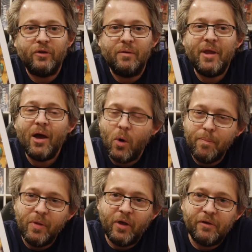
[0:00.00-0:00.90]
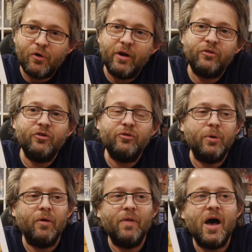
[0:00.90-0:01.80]
not quite midlife crisis,
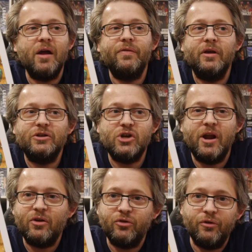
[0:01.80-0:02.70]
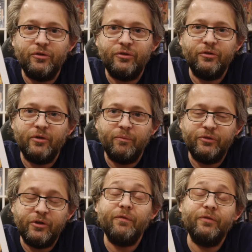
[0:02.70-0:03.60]
but a lot, I think, of Gen
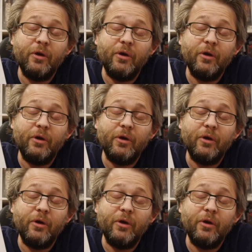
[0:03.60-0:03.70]
Xers,